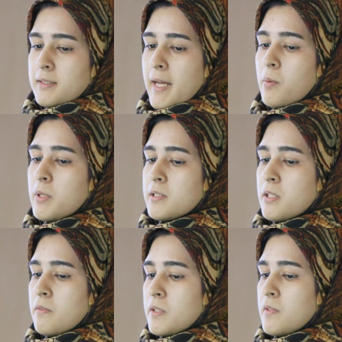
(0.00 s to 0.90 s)
communicate
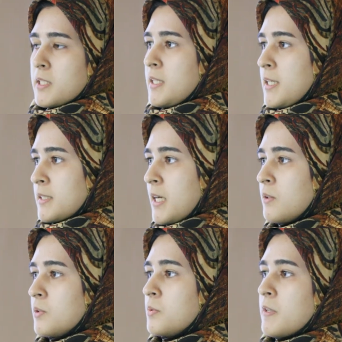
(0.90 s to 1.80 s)
the results at the end
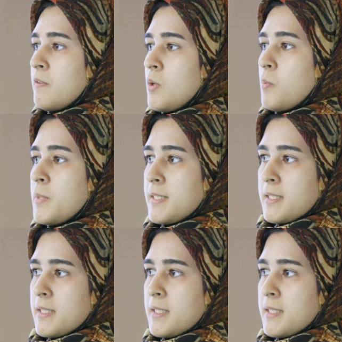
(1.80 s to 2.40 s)
of the